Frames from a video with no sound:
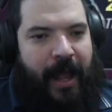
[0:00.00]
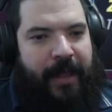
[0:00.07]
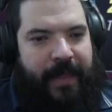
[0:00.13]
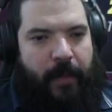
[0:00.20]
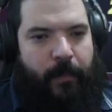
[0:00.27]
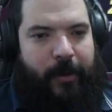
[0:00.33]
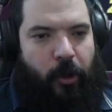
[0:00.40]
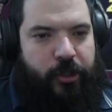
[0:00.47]

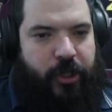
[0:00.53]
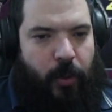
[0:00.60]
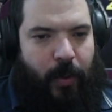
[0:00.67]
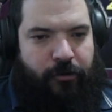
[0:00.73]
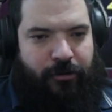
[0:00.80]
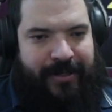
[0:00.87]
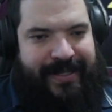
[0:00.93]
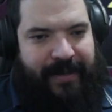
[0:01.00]
Then we got
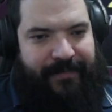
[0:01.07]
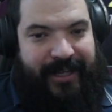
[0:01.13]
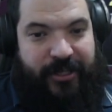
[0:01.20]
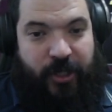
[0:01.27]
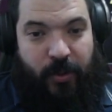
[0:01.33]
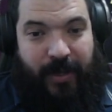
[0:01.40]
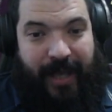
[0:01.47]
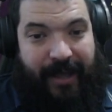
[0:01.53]

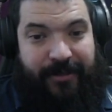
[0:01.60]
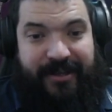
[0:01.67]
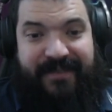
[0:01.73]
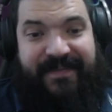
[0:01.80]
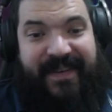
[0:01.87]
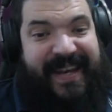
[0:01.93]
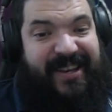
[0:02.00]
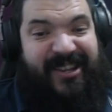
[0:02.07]
272k on the
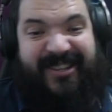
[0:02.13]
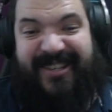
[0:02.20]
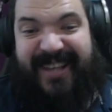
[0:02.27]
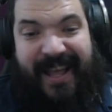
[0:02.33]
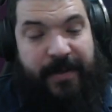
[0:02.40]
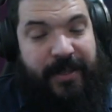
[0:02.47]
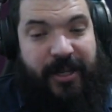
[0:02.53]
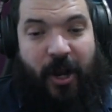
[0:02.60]
Defenders.
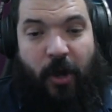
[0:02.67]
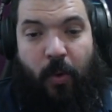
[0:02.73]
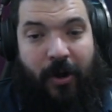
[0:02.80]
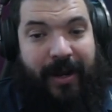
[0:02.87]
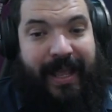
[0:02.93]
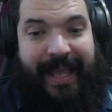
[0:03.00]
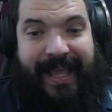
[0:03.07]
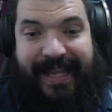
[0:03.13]
You know
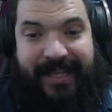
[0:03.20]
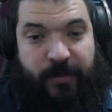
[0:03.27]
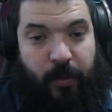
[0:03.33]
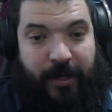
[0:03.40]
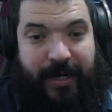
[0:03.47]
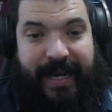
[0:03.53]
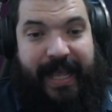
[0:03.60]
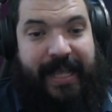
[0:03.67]
what? It is
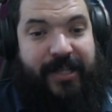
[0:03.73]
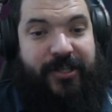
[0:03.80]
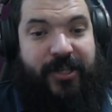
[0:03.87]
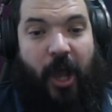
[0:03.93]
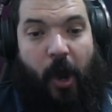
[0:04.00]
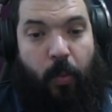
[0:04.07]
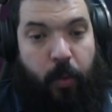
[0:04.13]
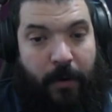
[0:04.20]
what it is.
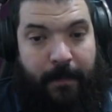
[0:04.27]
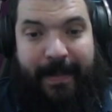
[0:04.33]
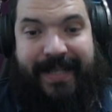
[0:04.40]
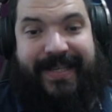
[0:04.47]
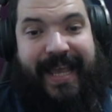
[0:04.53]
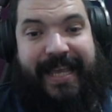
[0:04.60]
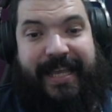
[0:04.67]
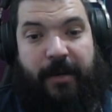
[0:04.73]
I wouldn't be
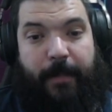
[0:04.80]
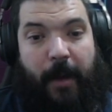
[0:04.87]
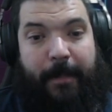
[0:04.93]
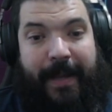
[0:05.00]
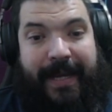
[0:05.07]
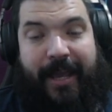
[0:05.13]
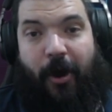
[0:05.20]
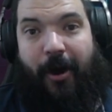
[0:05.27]
taking them up
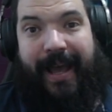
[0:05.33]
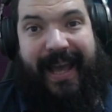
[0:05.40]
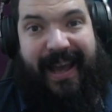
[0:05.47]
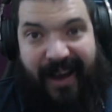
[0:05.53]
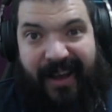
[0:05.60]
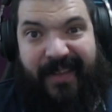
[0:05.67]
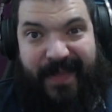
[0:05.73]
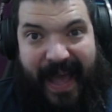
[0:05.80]
any higher.
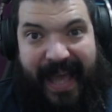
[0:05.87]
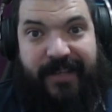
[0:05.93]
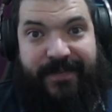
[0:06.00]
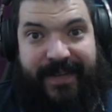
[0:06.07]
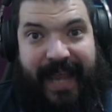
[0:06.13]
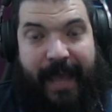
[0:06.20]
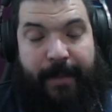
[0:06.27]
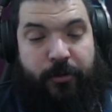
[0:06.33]
That is for
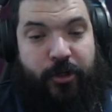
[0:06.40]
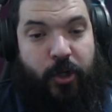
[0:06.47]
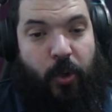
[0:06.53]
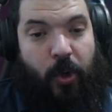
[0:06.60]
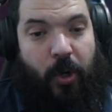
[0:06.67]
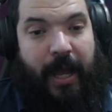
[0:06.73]
damn sure.